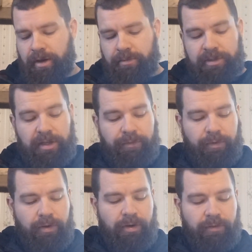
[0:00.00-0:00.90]
It's not
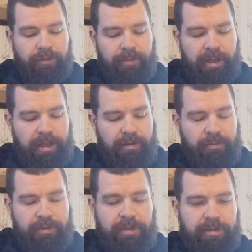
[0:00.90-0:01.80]
far off from that,
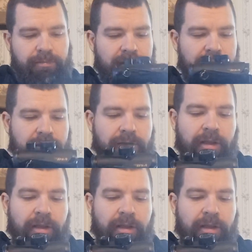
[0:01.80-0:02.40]
which is a big